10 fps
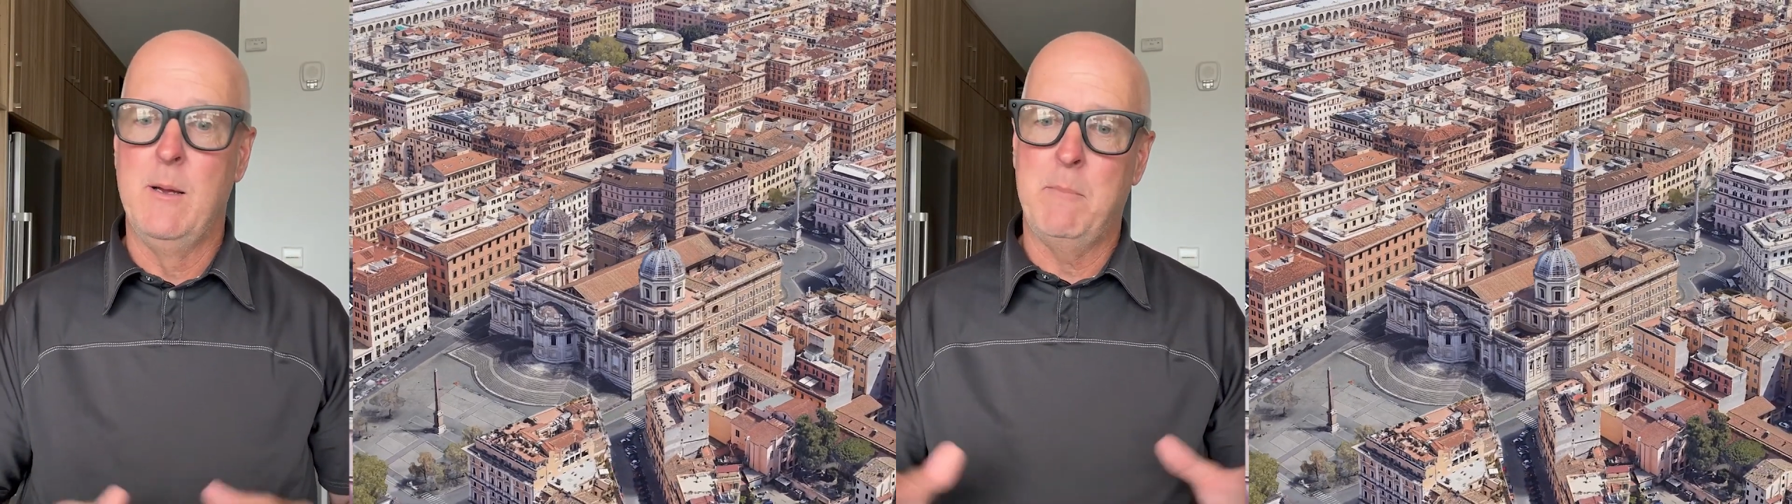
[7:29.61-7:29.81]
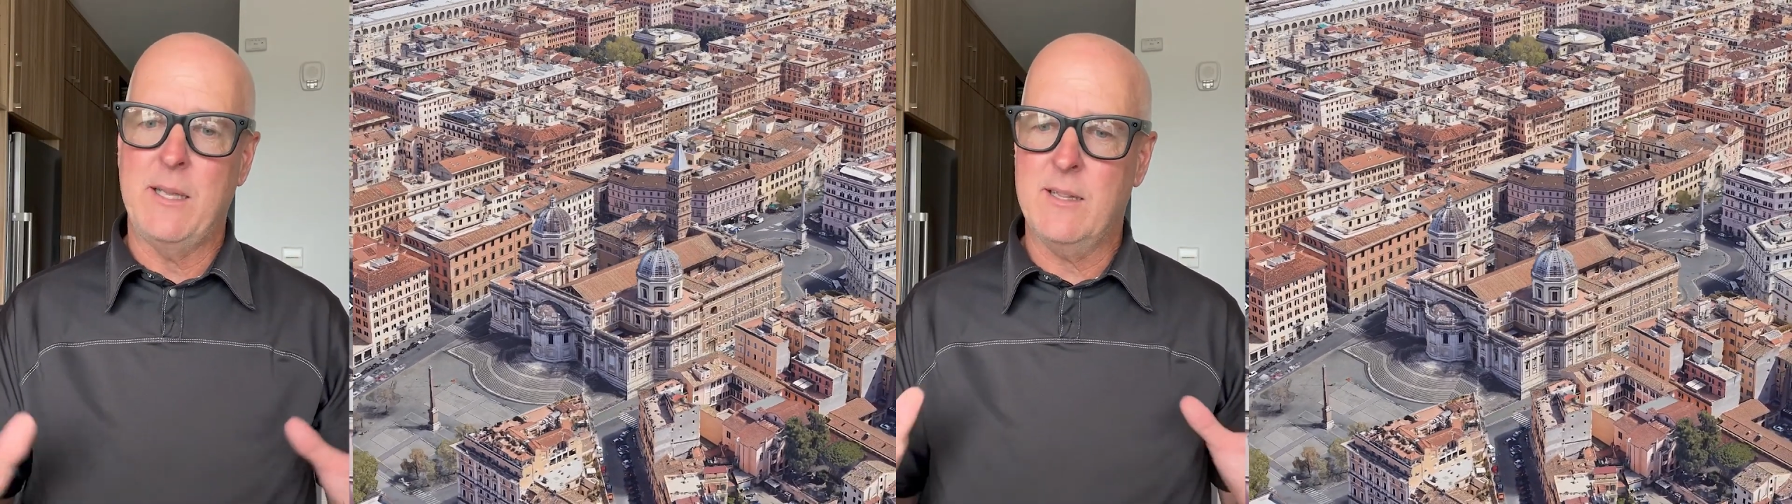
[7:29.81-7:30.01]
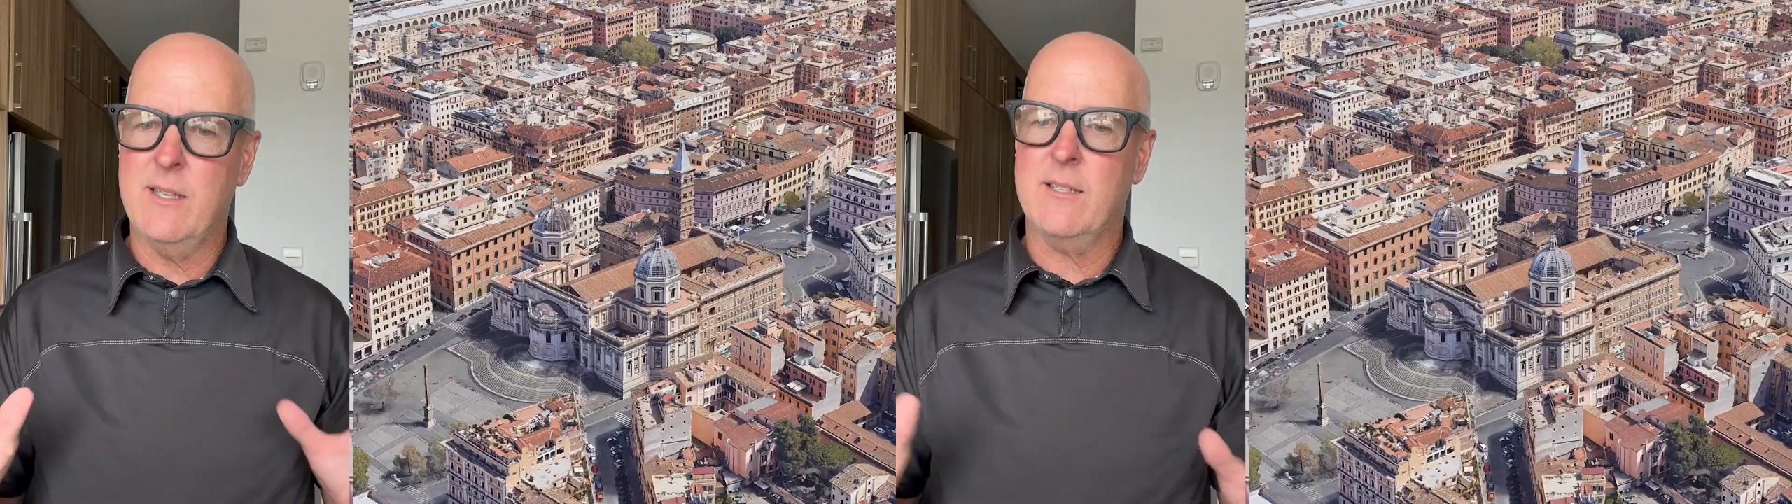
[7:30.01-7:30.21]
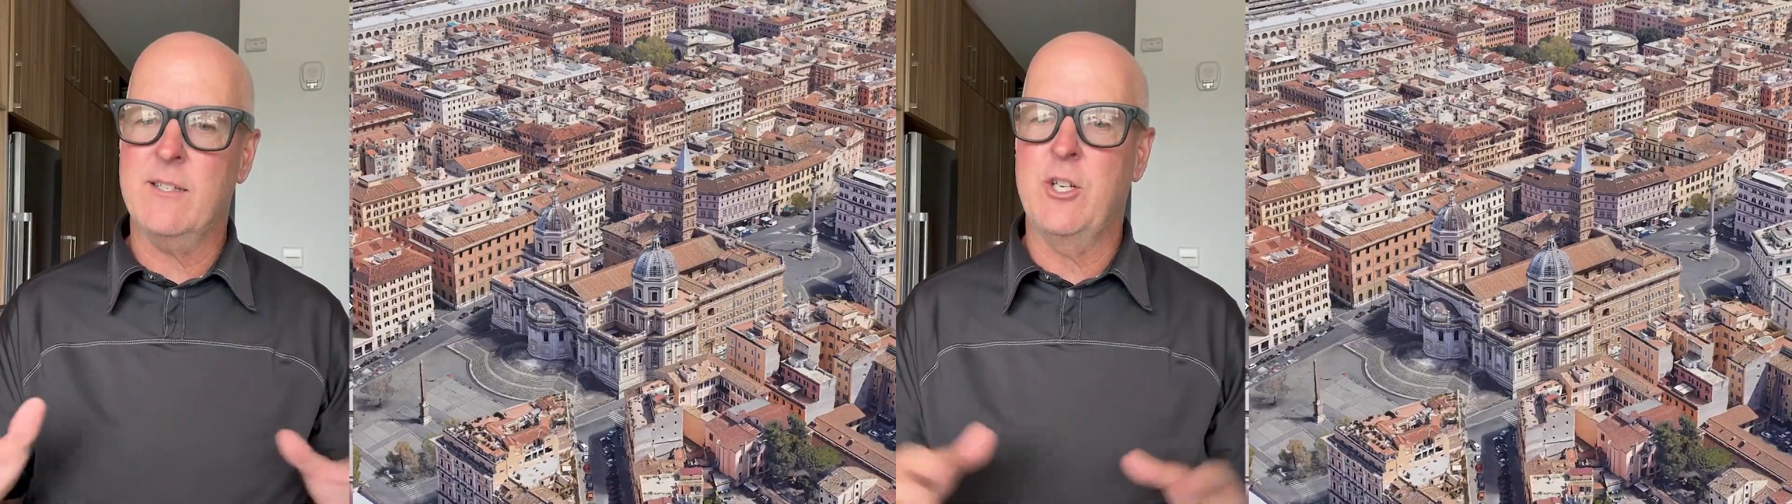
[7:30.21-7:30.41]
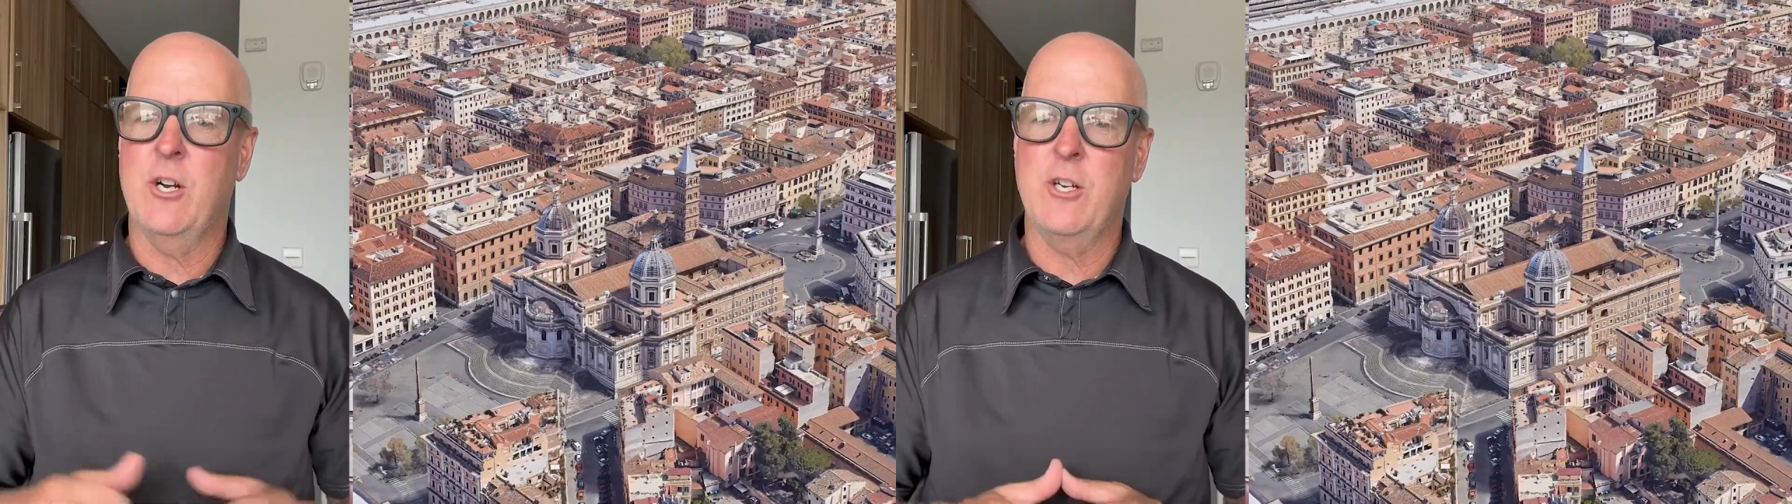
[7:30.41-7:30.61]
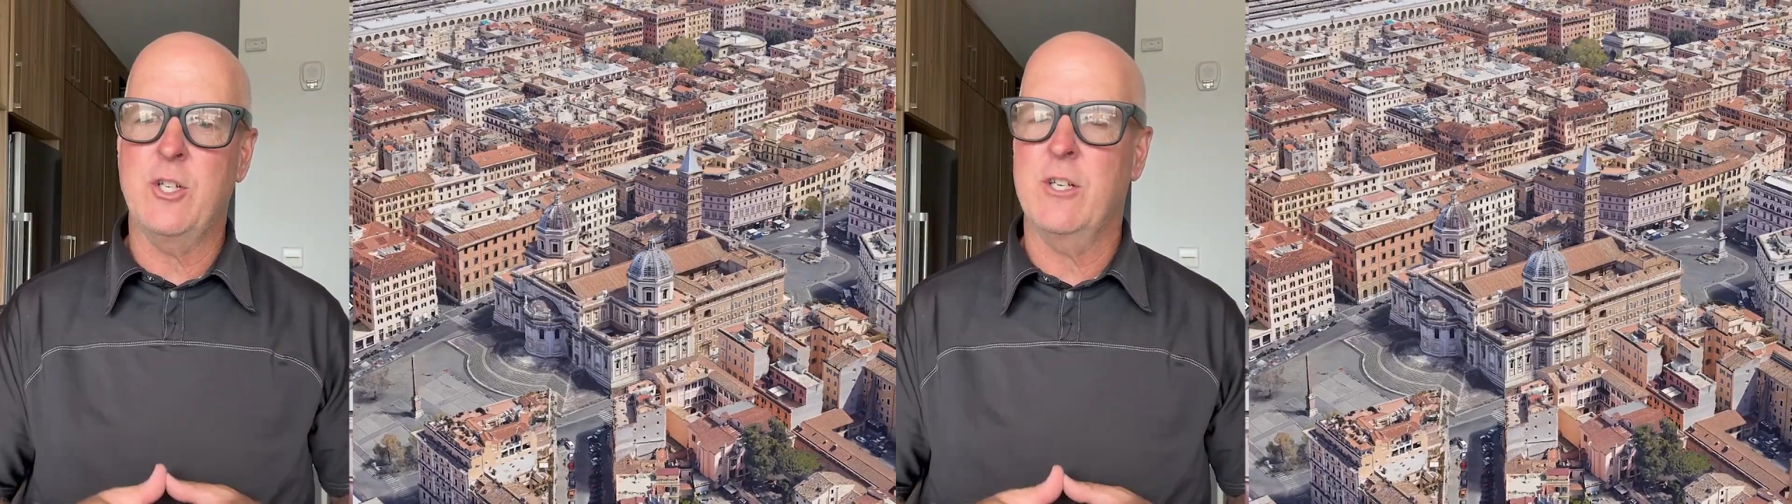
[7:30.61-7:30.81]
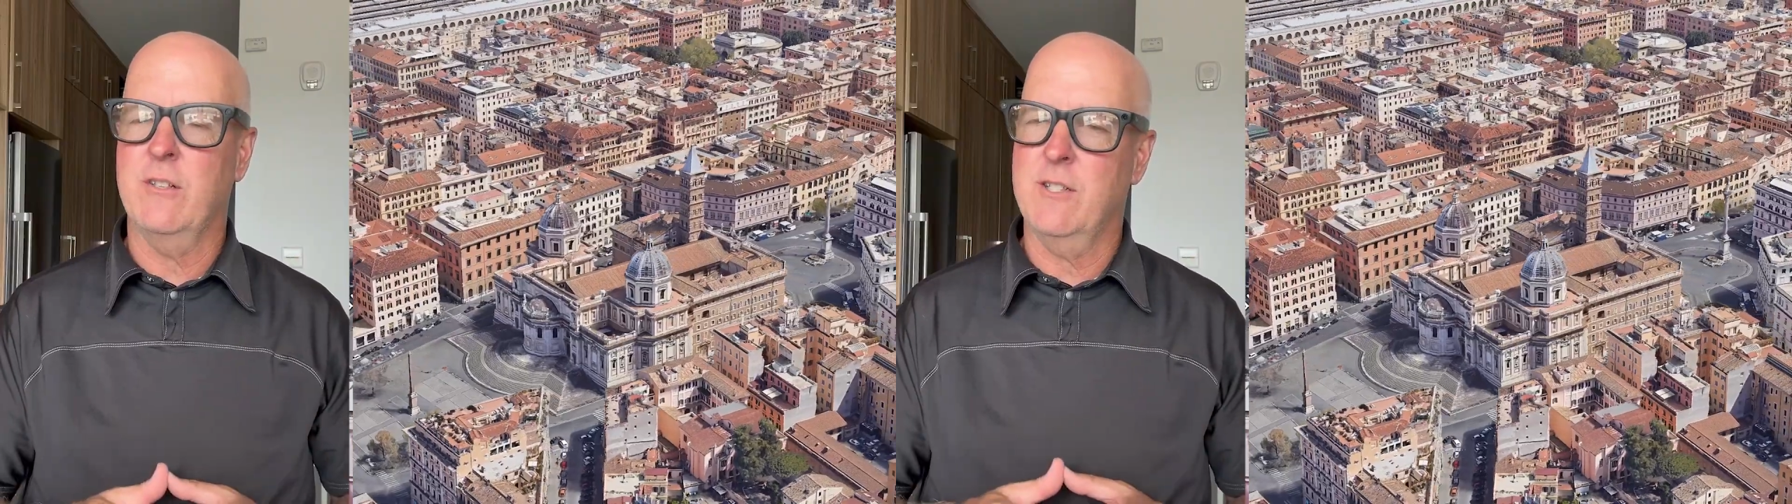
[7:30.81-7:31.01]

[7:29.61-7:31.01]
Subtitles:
But this church,